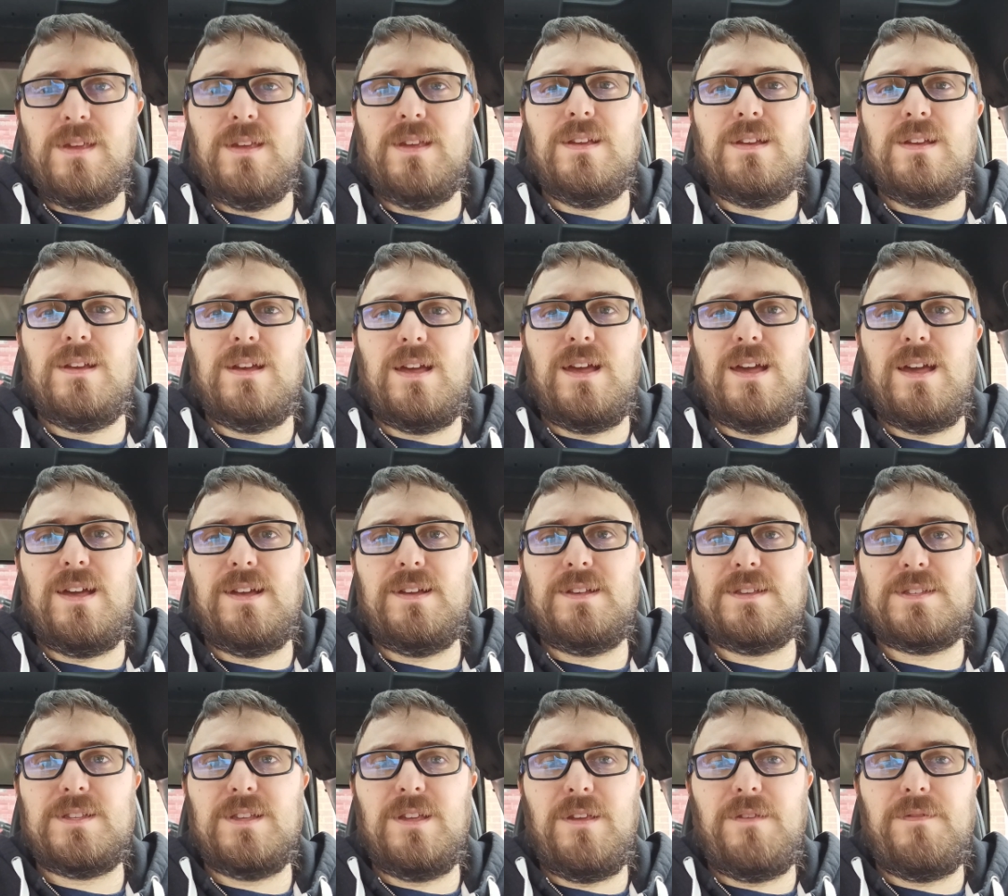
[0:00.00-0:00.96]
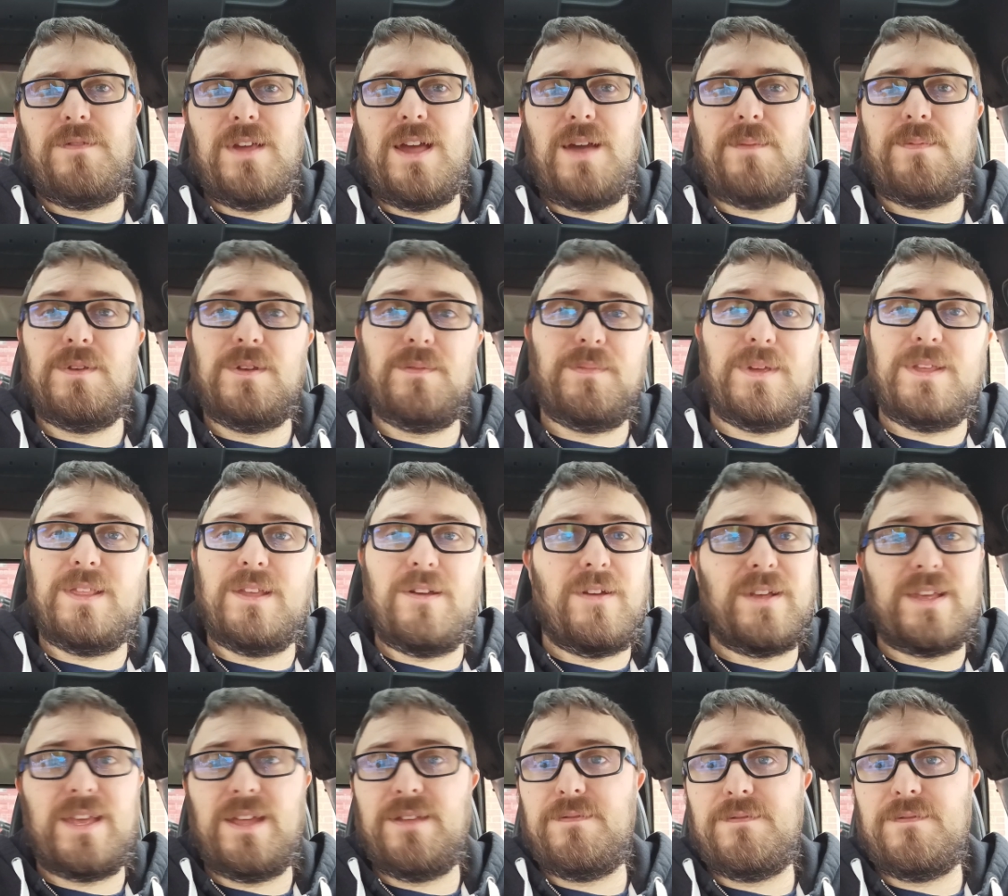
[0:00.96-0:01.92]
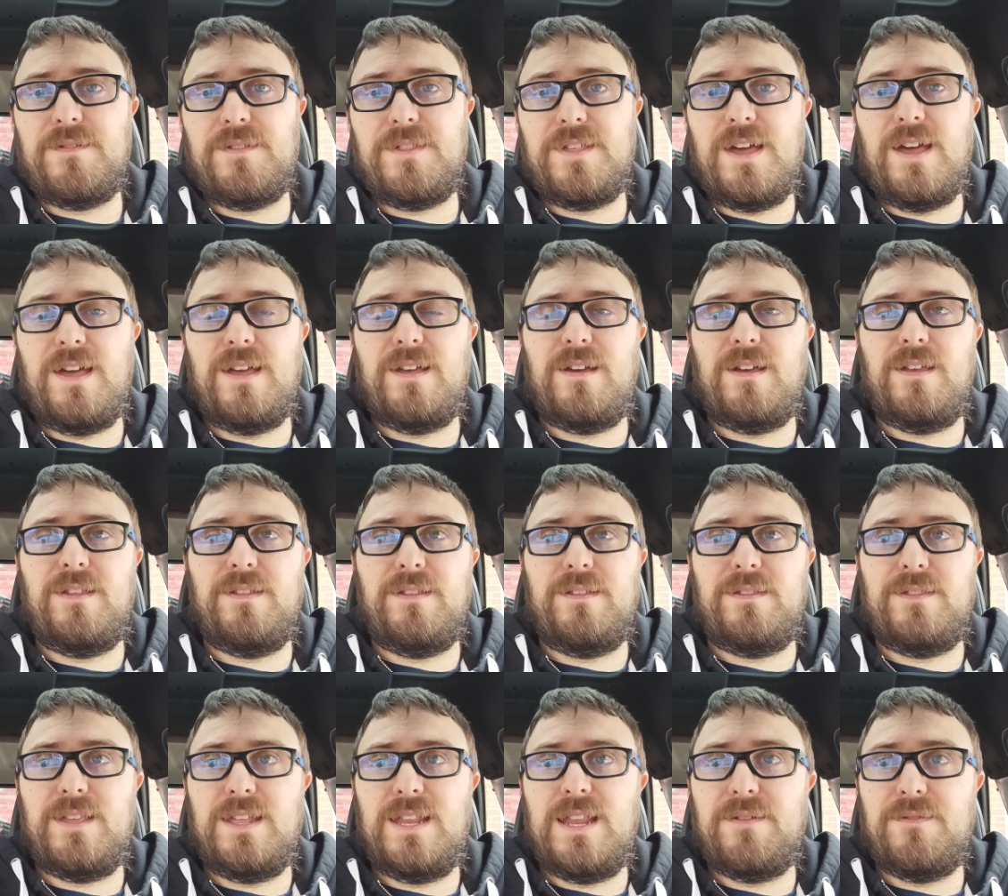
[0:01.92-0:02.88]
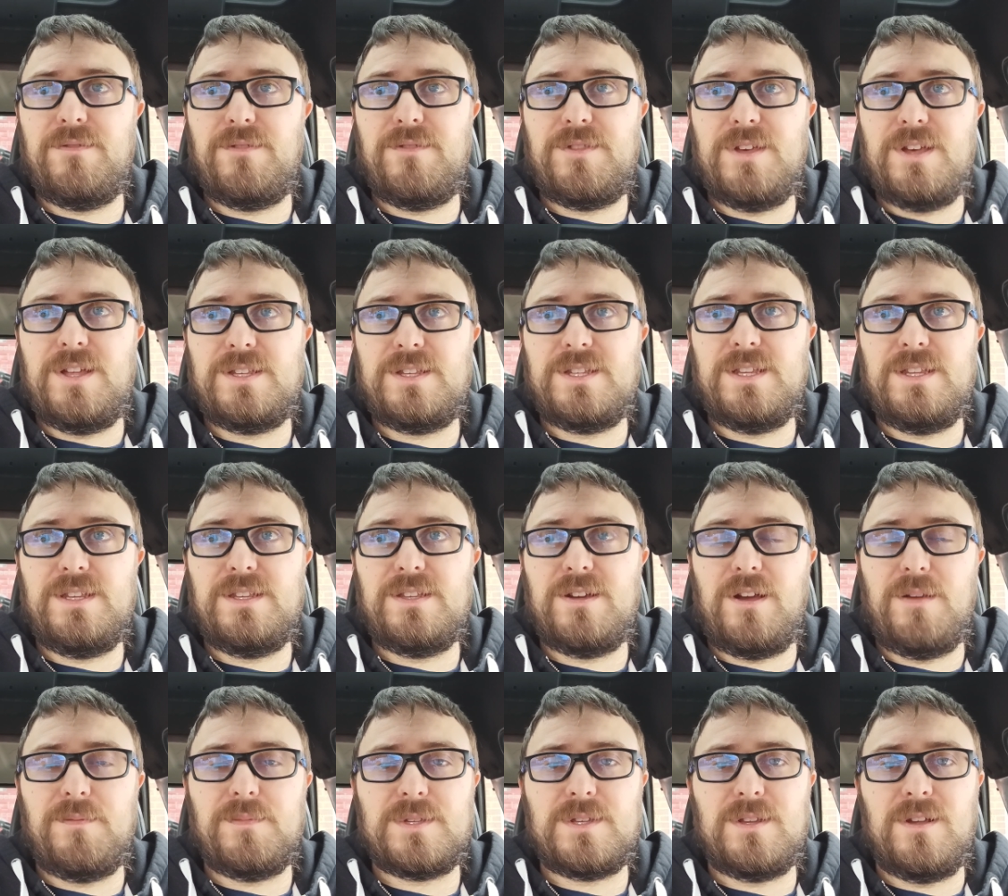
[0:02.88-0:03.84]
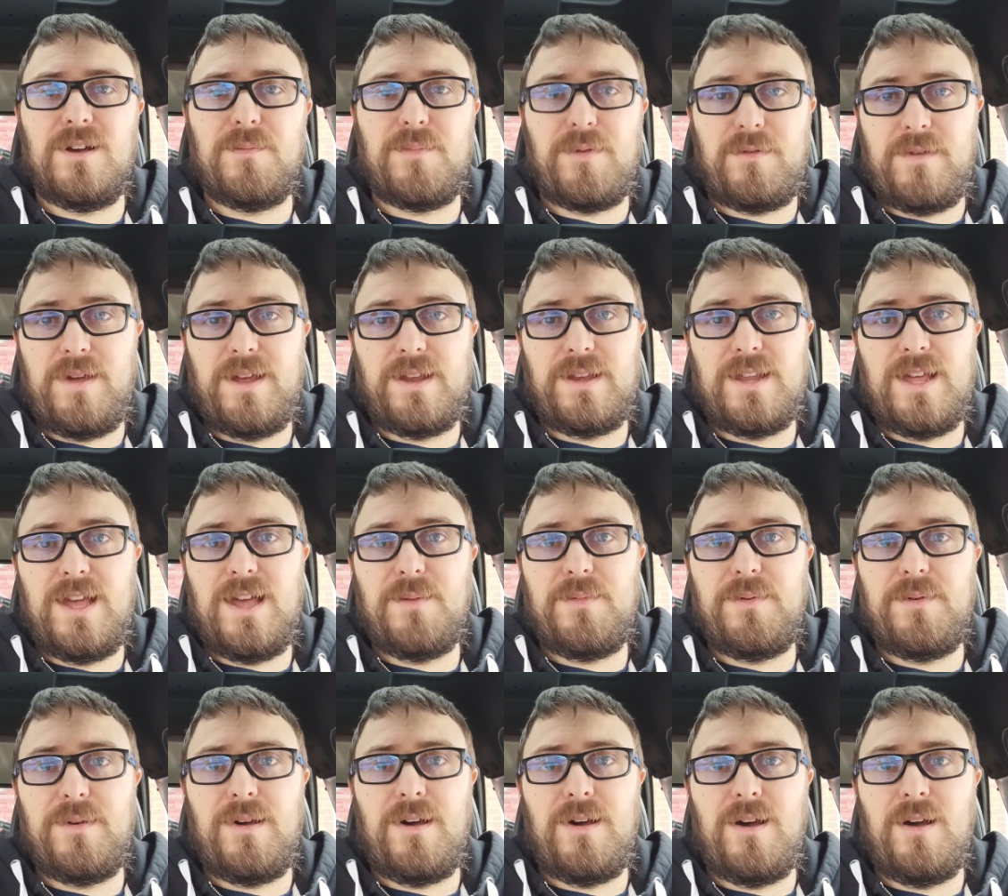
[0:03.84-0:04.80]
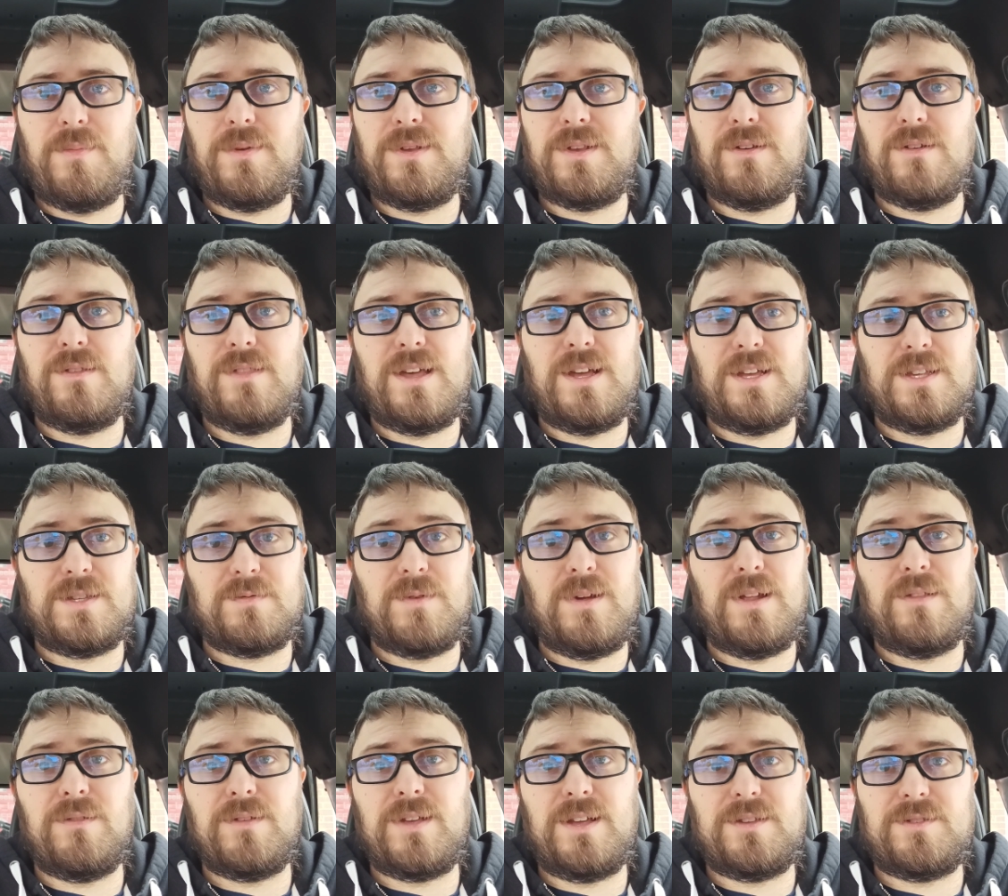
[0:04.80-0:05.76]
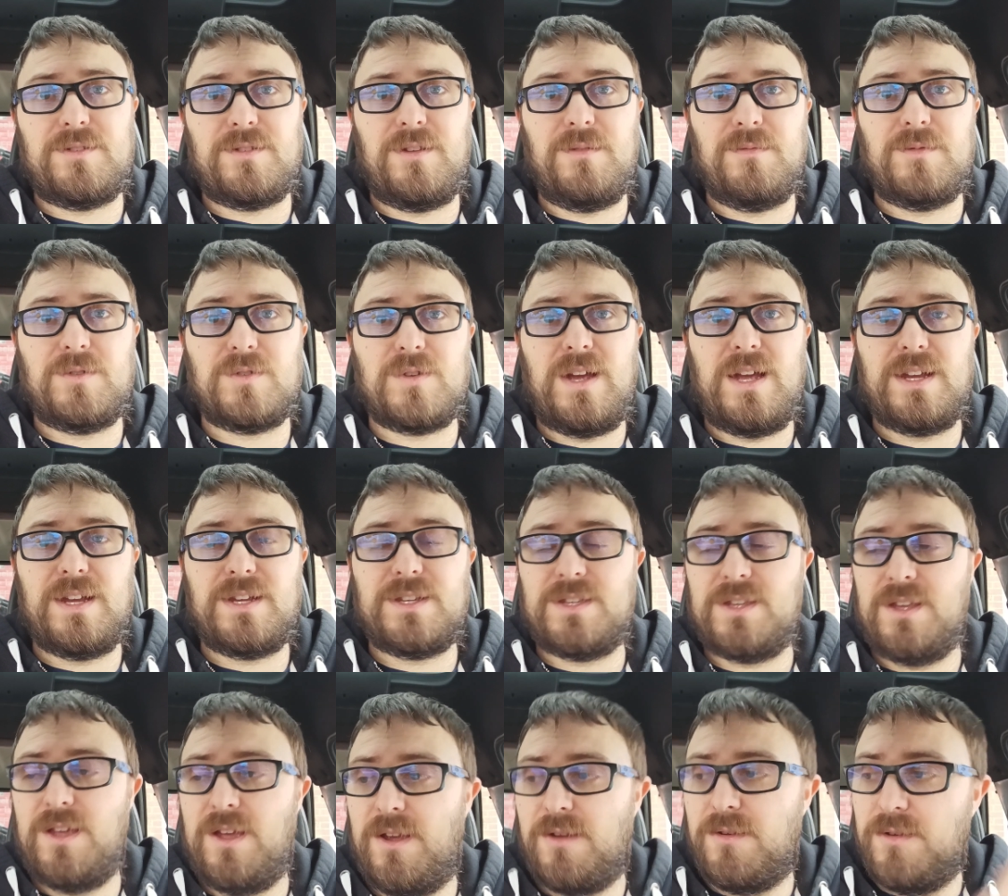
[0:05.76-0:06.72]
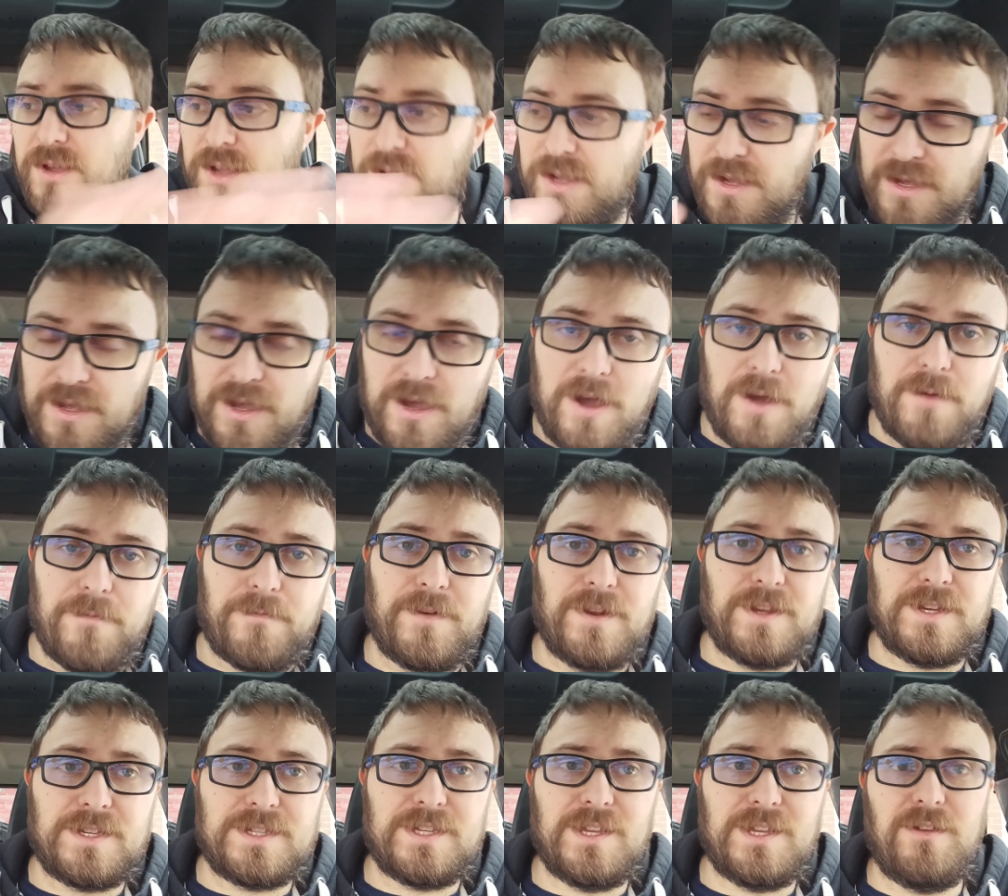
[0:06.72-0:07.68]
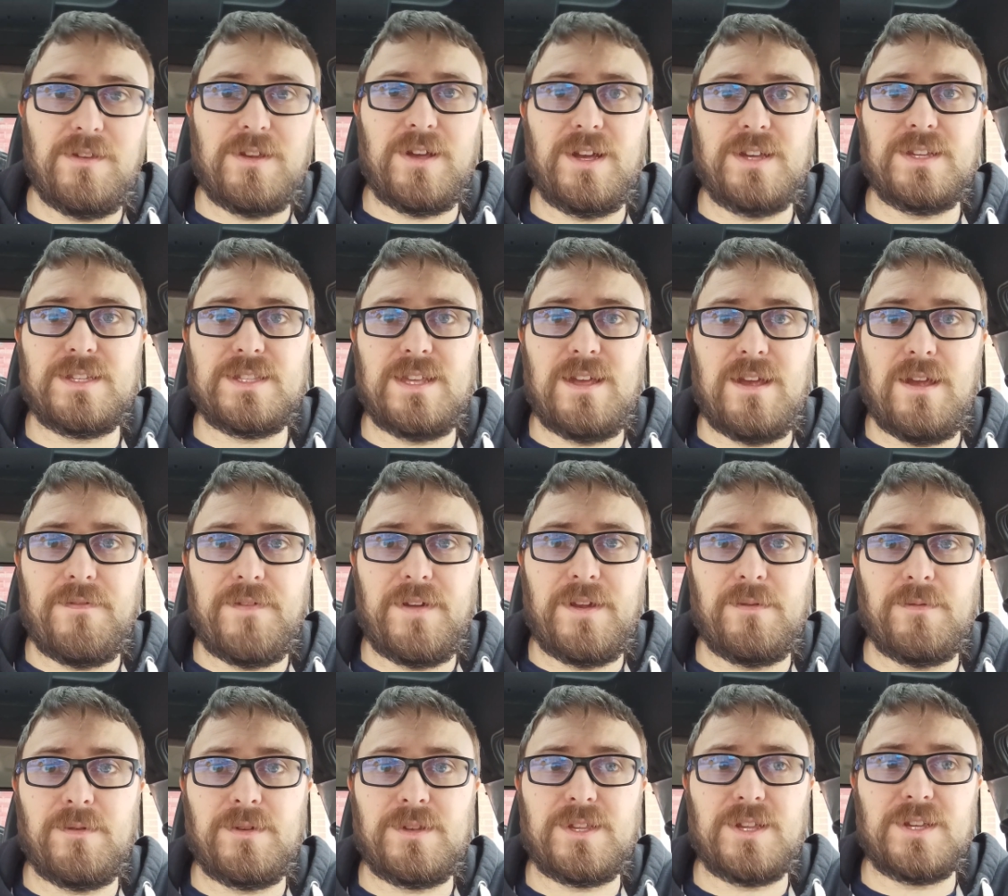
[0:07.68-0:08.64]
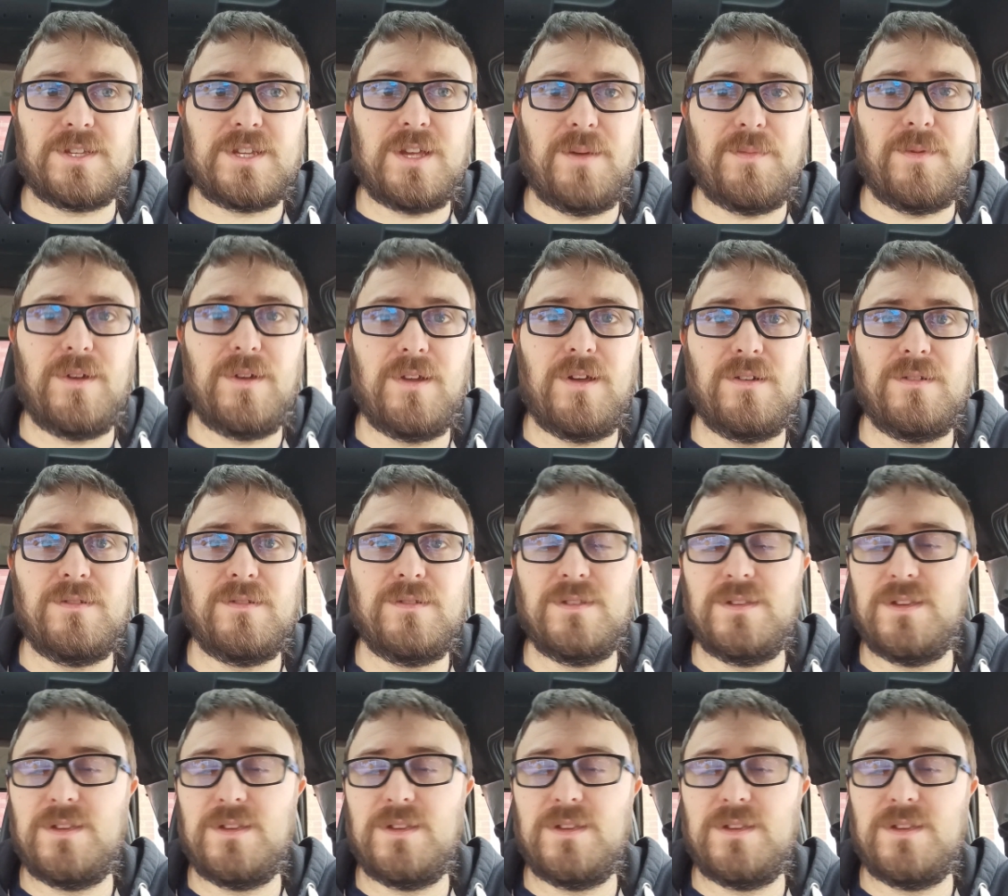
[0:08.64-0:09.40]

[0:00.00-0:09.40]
So if you happen to be there again for that, the 11:30 time slot parade lap, I'll be doing that as well on Castle Combe track. So hopefully see you guys there if anyone does come along.